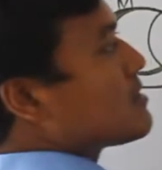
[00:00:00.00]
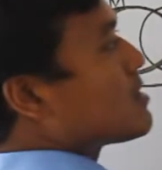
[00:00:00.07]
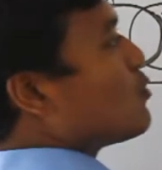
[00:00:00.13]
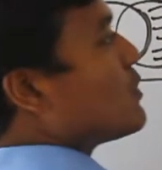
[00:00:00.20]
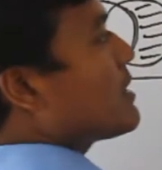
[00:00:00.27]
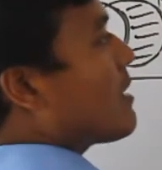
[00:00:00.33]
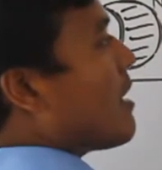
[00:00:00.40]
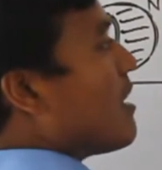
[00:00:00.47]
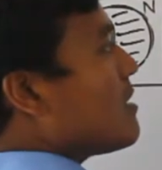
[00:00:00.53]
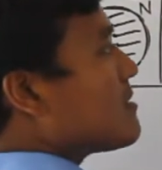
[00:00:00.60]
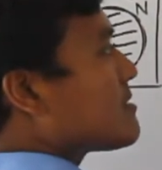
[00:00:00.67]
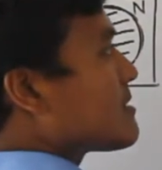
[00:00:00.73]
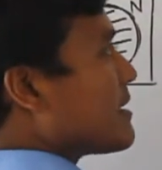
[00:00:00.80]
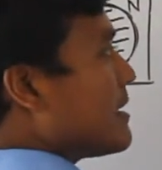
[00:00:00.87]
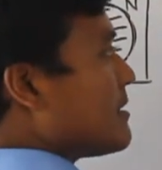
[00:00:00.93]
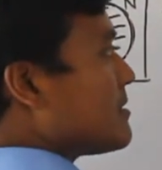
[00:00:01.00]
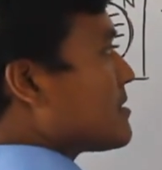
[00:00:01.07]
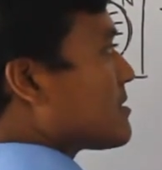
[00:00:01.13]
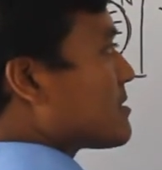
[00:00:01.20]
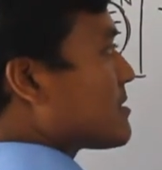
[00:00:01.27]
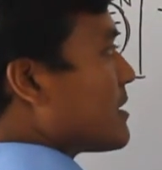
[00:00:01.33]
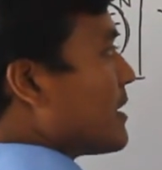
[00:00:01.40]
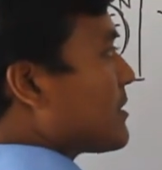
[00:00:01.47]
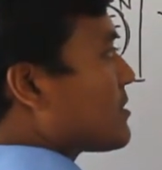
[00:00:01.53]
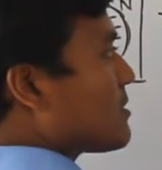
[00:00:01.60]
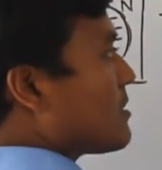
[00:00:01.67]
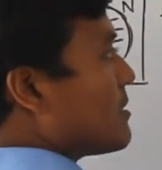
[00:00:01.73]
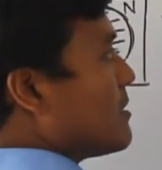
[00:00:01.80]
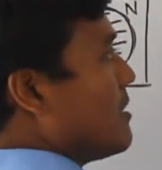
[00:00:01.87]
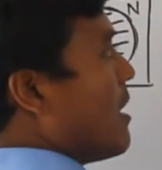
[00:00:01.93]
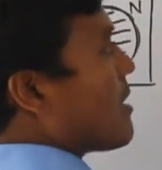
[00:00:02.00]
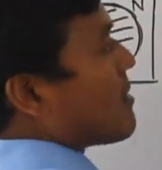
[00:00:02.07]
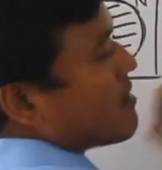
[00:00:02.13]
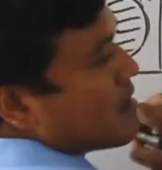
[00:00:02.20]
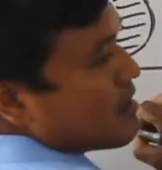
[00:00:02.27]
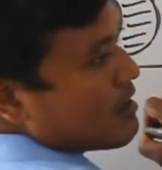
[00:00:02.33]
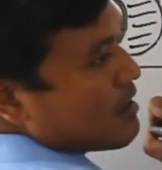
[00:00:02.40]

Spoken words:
So we can't set yarn.